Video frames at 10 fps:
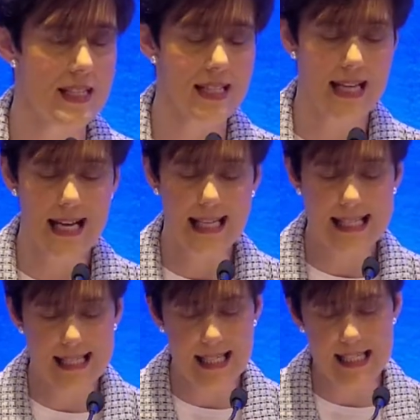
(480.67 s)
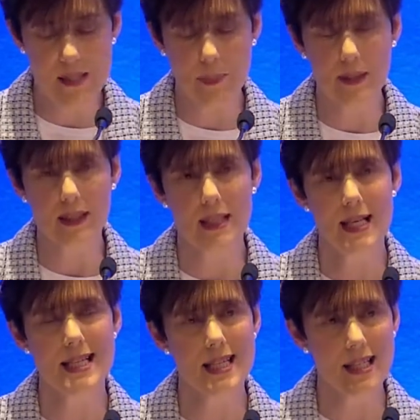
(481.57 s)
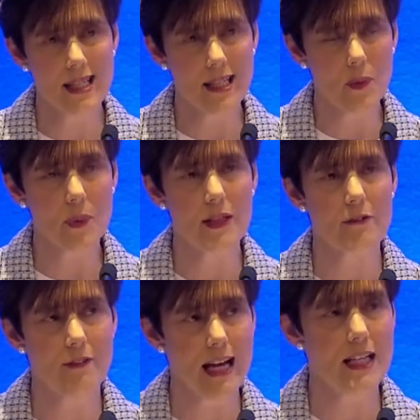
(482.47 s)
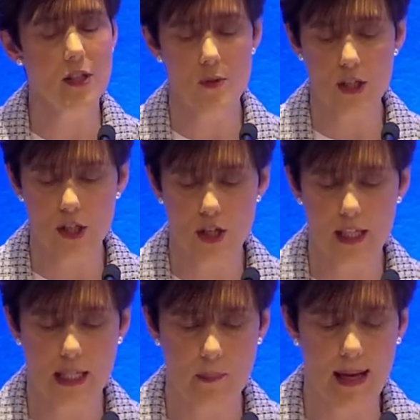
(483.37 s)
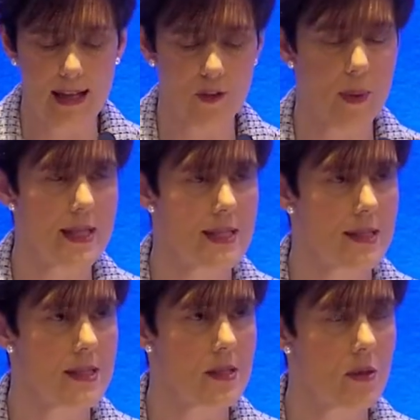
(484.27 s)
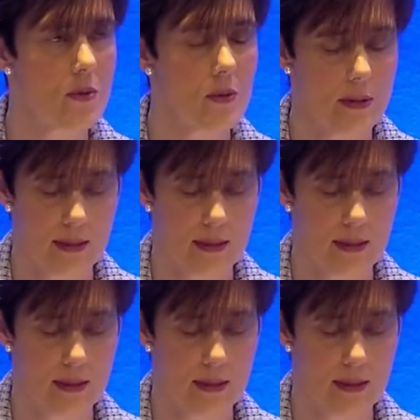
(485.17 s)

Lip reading: accessible and equally valued learning pathways in school,